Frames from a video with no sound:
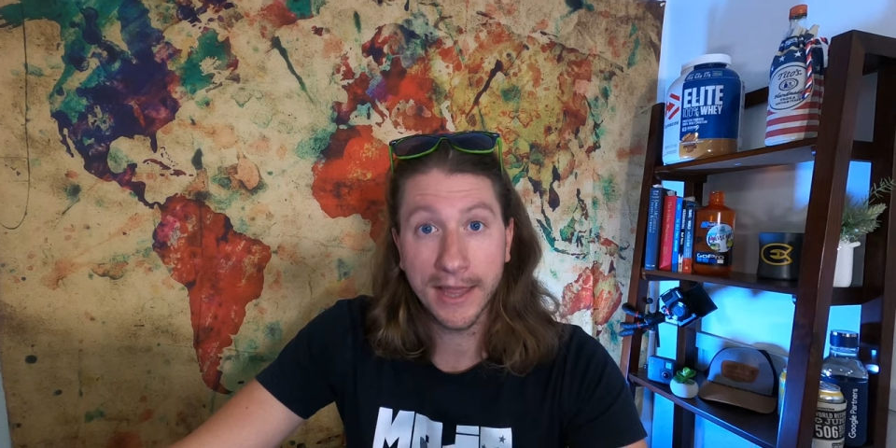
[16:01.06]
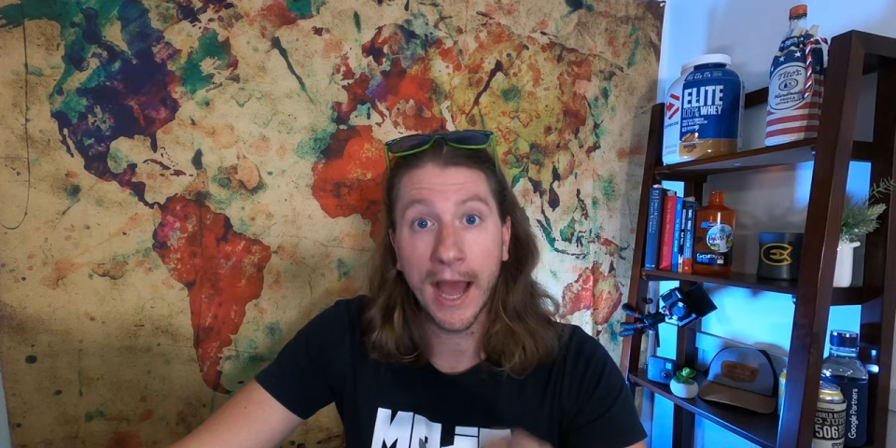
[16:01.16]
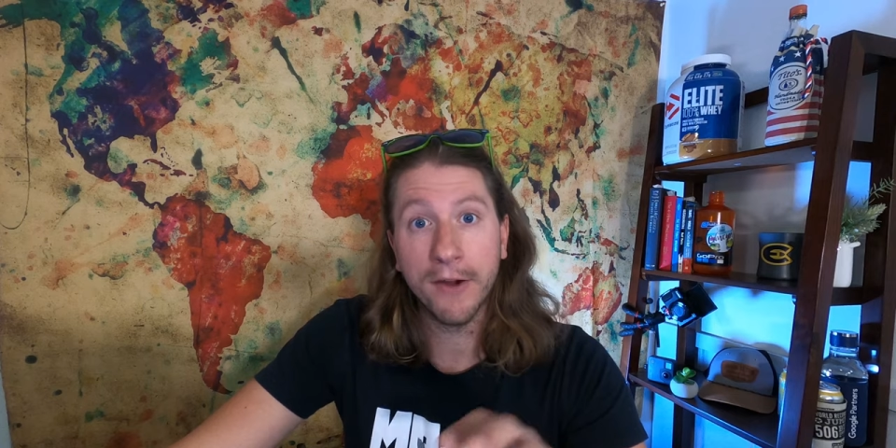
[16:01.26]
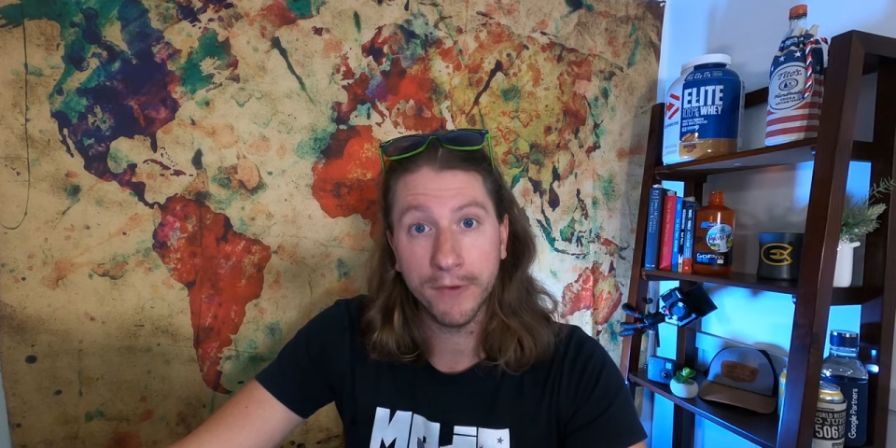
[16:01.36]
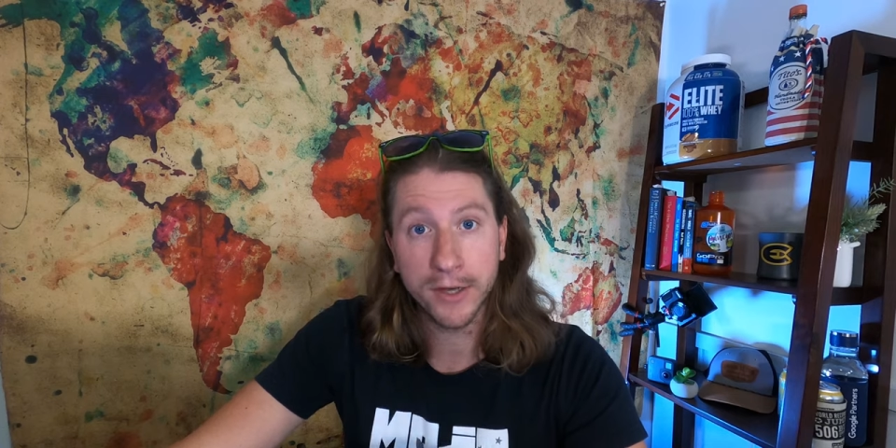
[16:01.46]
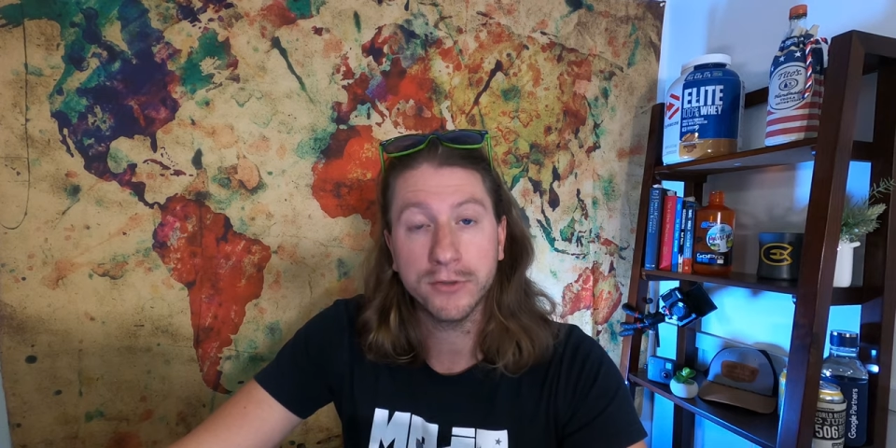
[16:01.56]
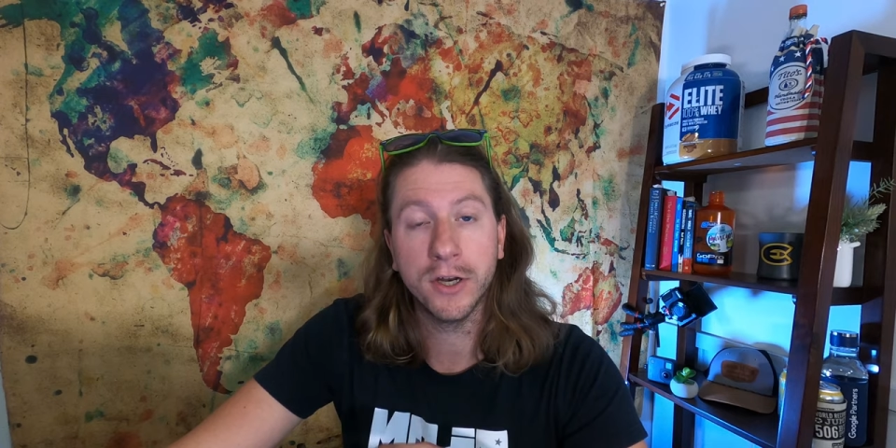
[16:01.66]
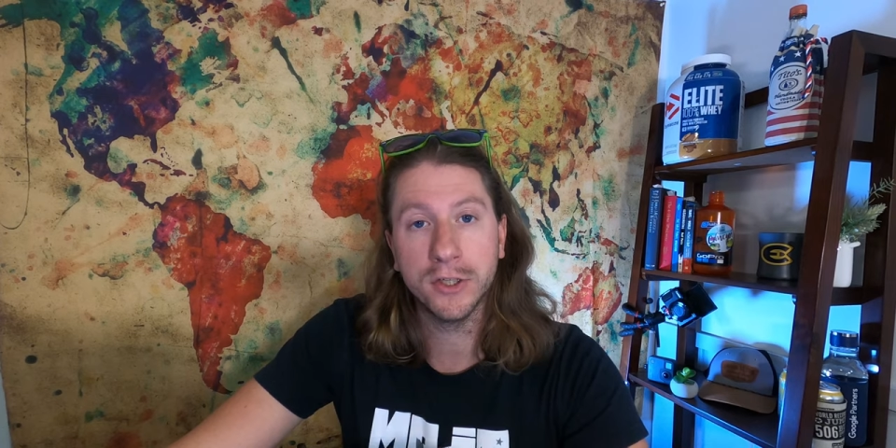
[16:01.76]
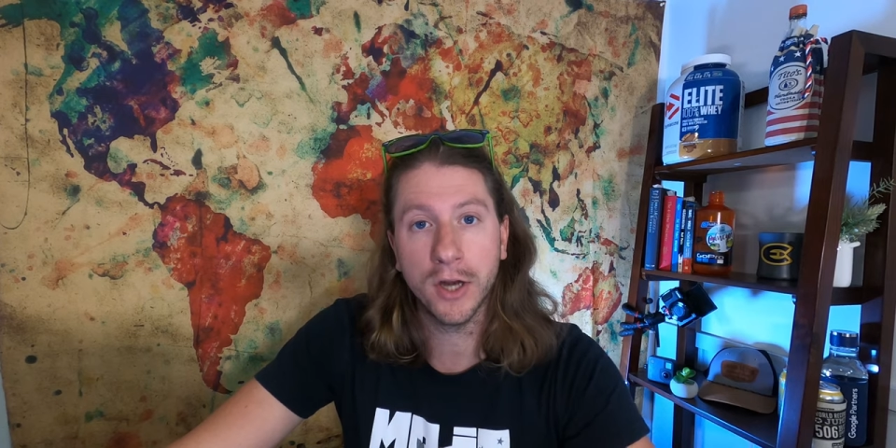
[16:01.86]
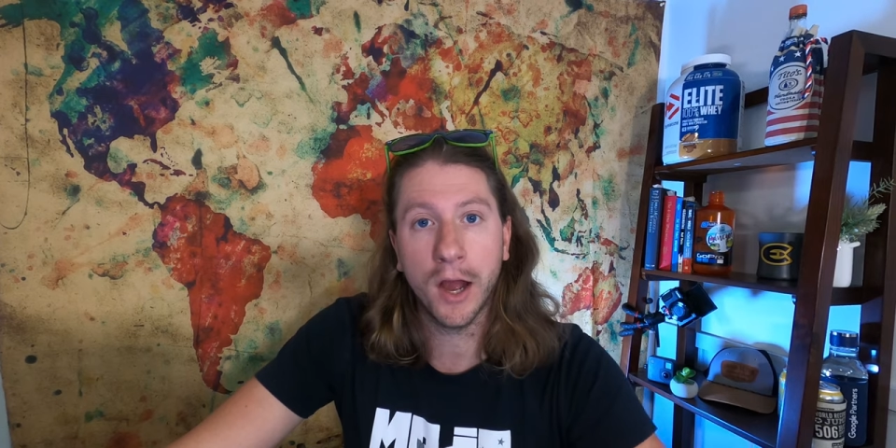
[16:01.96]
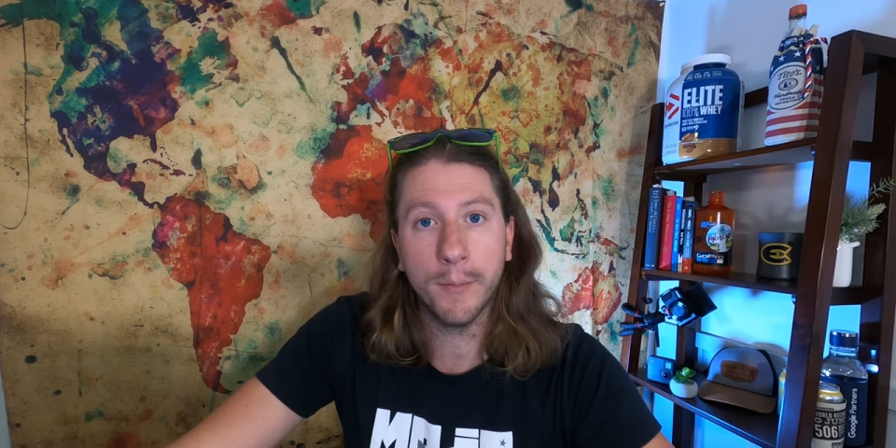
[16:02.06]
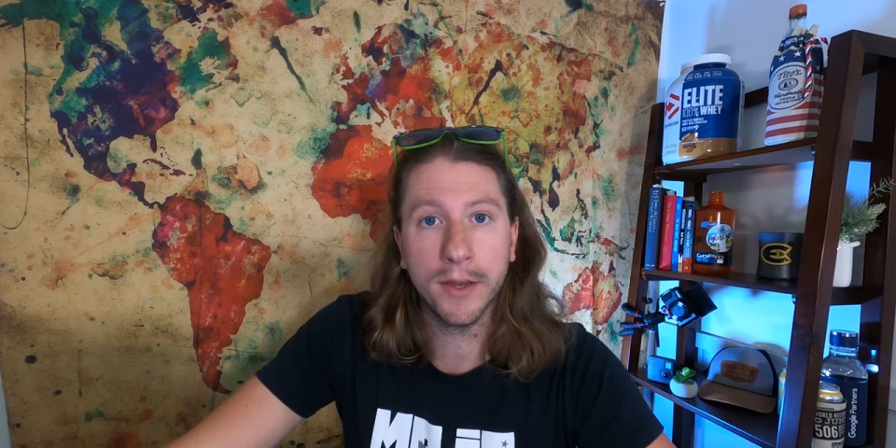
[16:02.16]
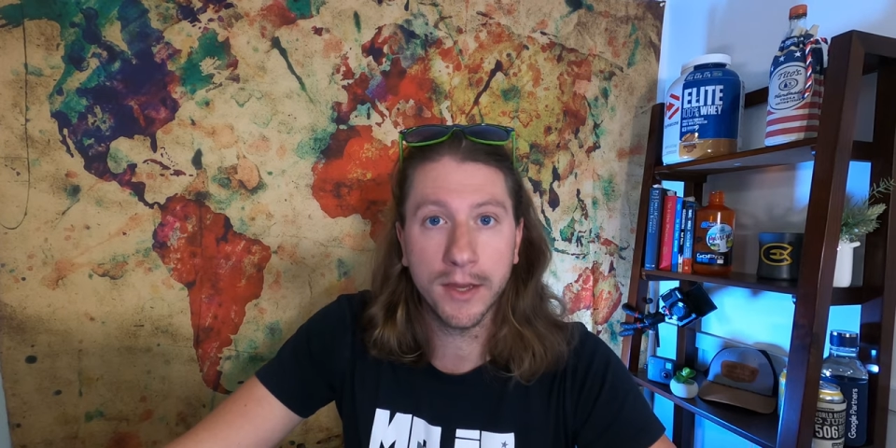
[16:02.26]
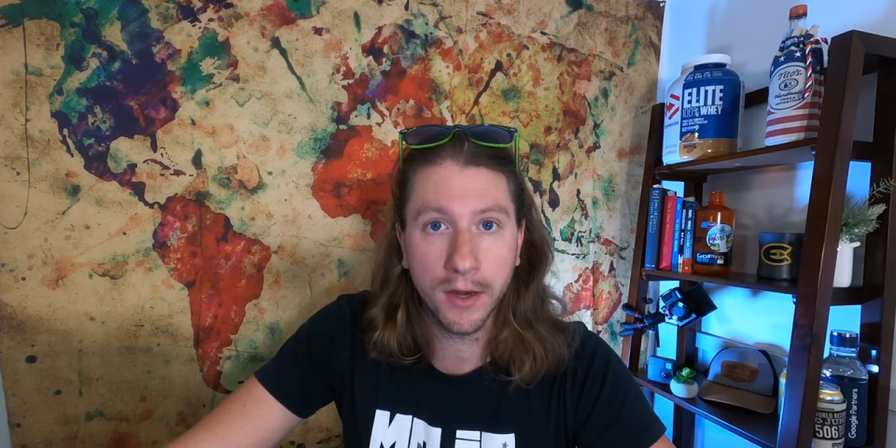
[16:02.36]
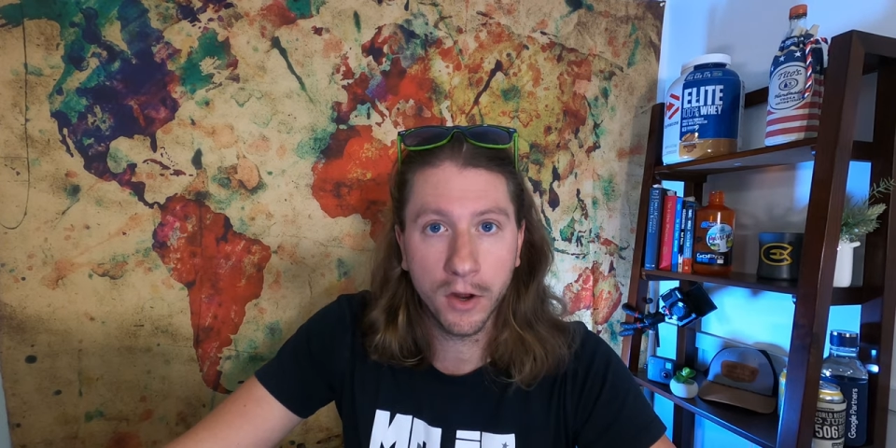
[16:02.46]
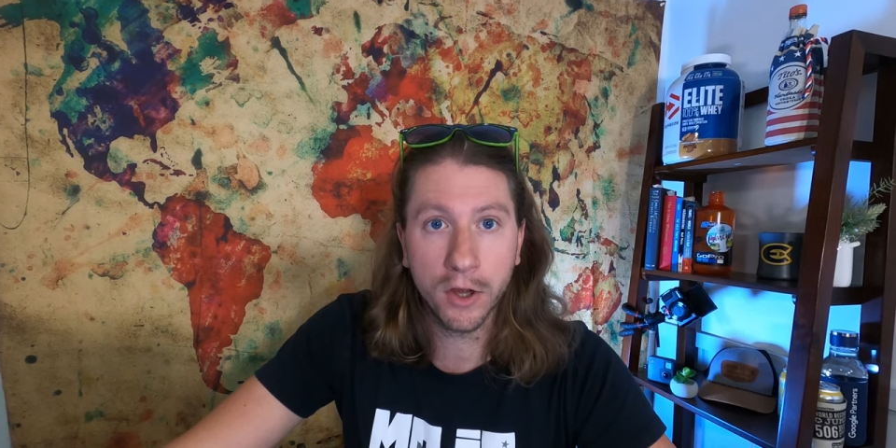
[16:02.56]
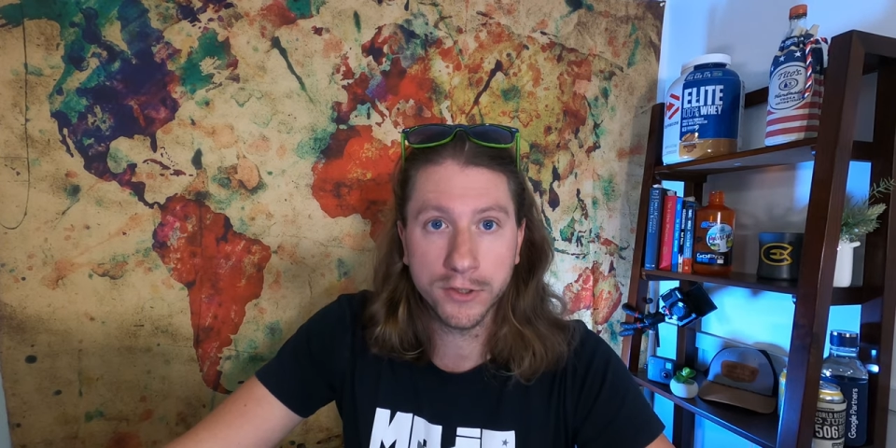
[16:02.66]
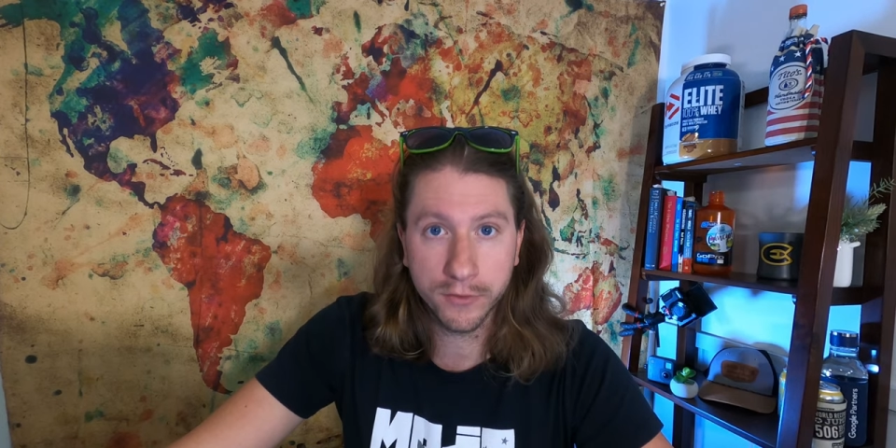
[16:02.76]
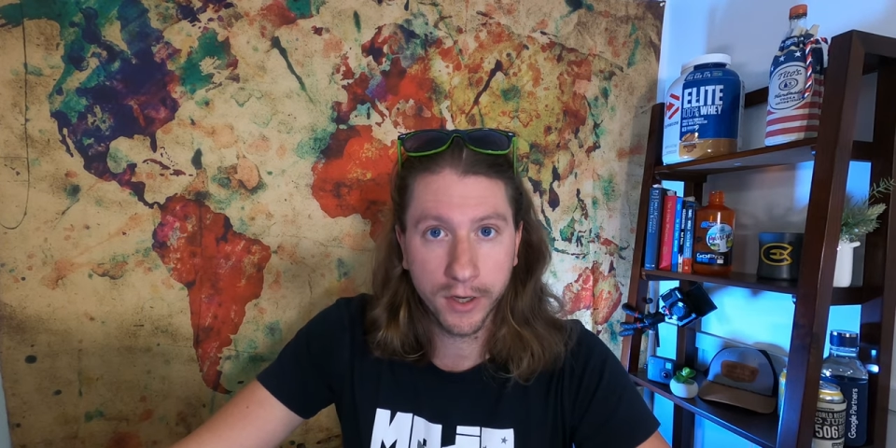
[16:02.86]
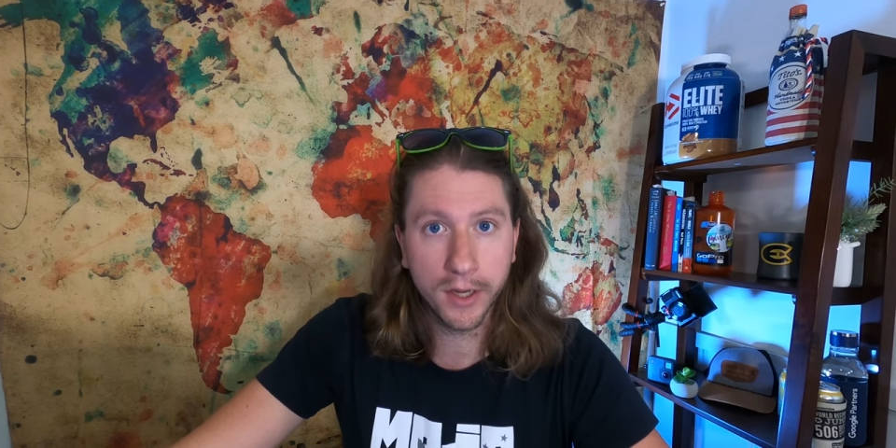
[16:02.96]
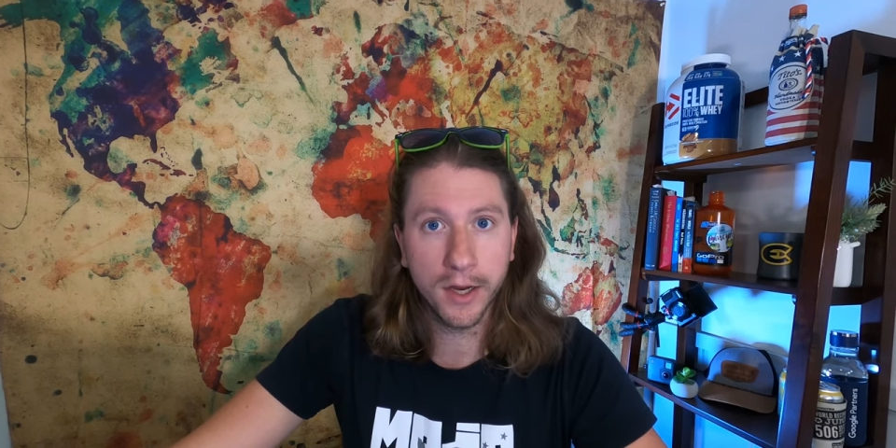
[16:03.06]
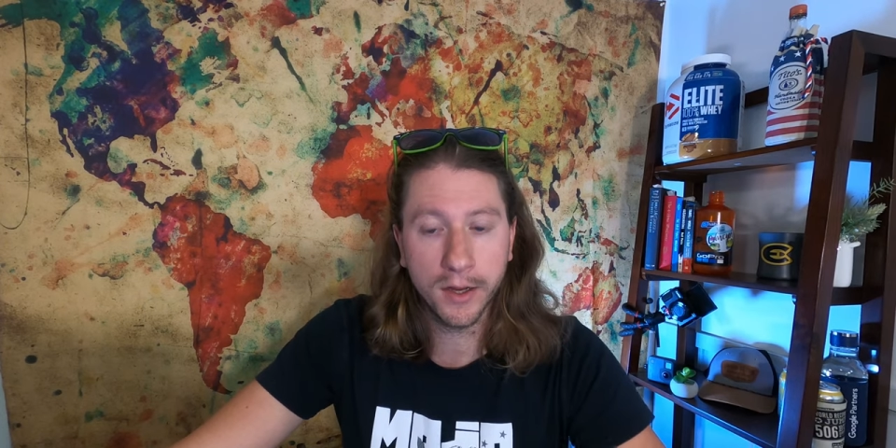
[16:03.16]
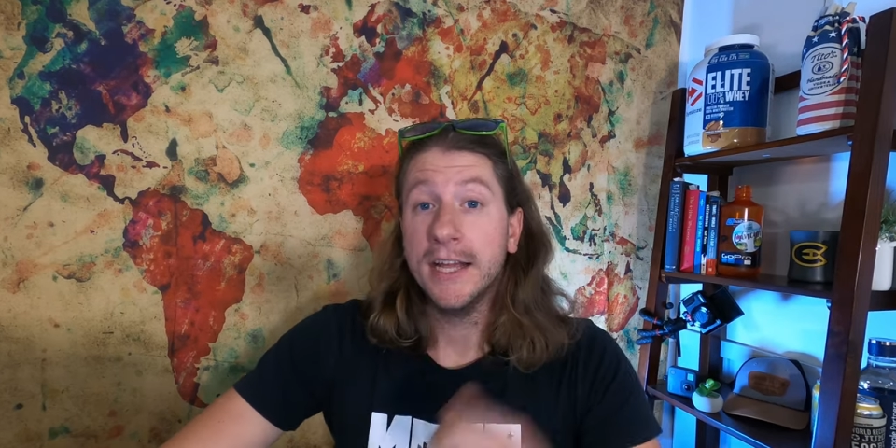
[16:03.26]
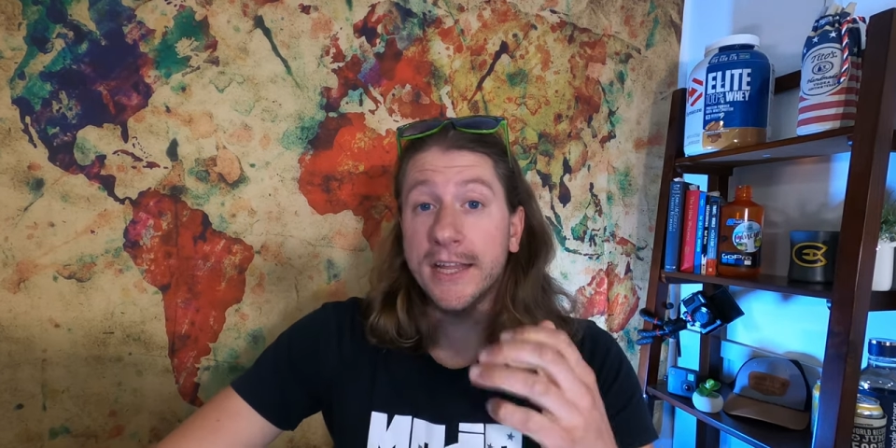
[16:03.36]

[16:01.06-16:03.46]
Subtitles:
that restaurant job in Australia.